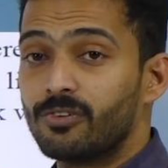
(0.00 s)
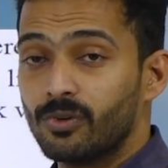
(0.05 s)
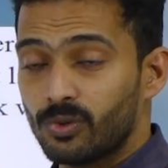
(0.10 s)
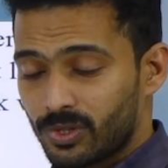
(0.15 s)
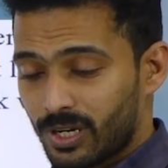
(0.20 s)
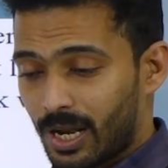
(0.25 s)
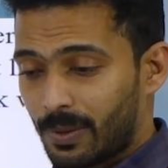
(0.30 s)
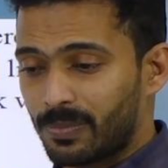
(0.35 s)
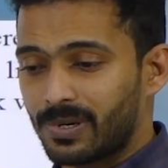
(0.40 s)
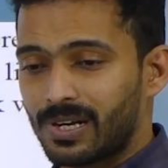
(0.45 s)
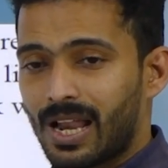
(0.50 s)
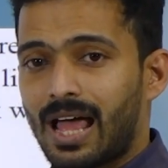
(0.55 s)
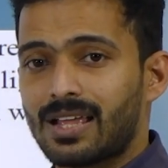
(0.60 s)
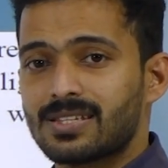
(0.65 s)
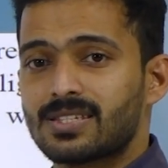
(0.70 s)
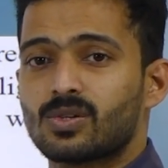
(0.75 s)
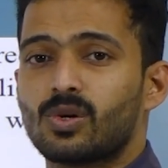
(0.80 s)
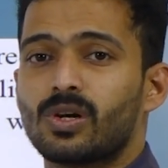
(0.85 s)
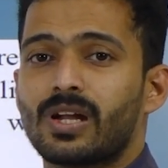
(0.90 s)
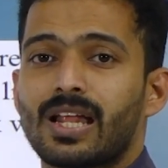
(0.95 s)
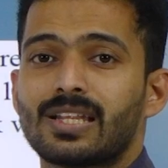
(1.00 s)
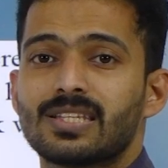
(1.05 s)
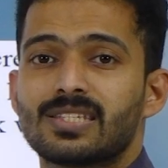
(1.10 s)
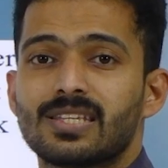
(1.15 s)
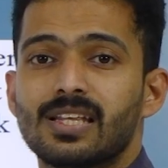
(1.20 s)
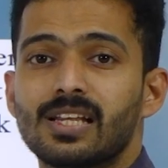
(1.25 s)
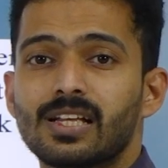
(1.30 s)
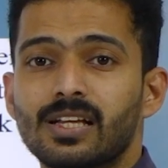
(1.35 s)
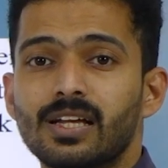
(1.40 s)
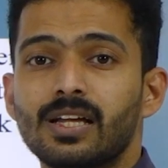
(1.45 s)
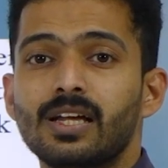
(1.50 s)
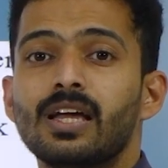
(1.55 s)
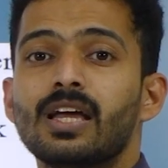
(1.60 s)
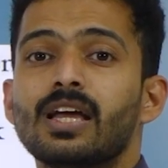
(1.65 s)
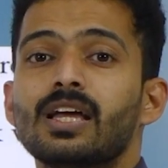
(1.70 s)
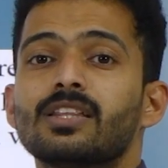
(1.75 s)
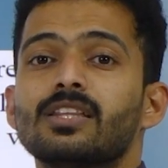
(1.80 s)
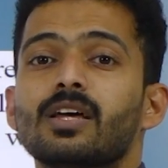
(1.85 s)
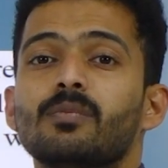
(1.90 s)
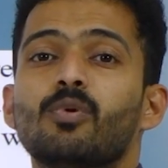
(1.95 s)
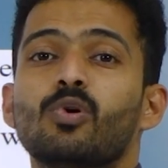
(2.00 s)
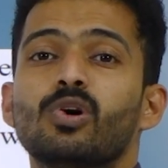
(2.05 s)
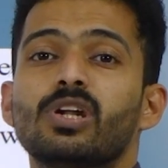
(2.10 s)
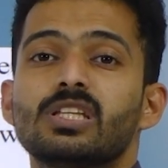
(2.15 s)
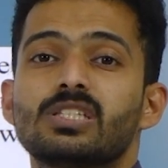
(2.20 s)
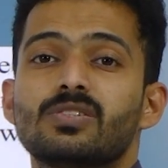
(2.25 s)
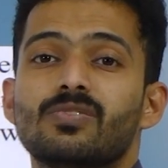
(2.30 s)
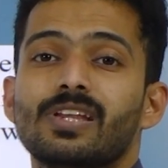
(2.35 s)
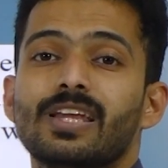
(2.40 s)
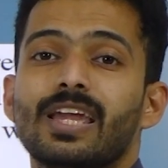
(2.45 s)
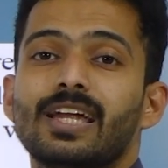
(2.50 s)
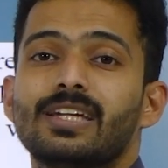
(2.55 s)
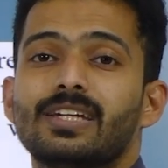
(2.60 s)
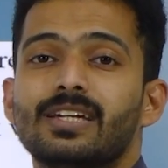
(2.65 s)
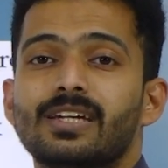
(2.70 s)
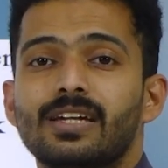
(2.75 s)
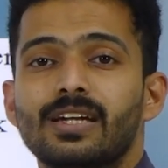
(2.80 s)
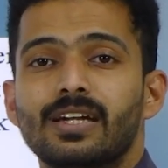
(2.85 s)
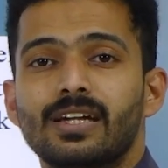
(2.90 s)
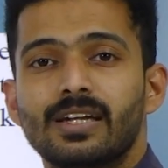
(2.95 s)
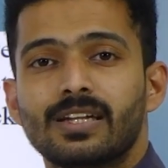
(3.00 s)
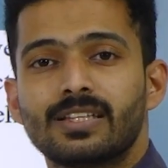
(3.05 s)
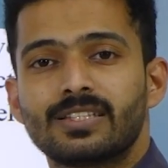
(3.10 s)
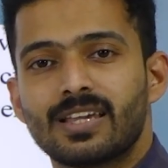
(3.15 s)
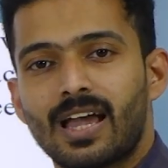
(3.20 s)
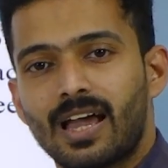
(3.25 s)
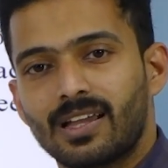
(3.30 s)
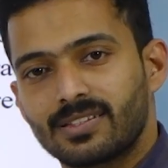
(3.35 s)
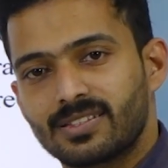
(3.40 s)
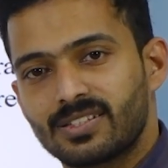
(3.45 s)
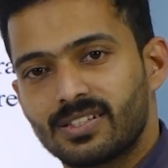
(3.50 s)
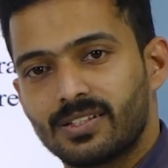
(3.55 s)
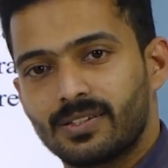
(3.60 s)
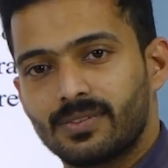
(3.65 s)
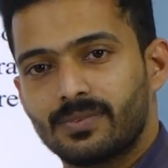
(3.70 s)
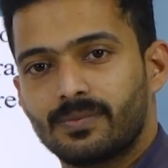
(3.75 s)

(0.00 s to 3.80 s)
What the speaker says: you rub glass rod and silk, the bodies will get charged.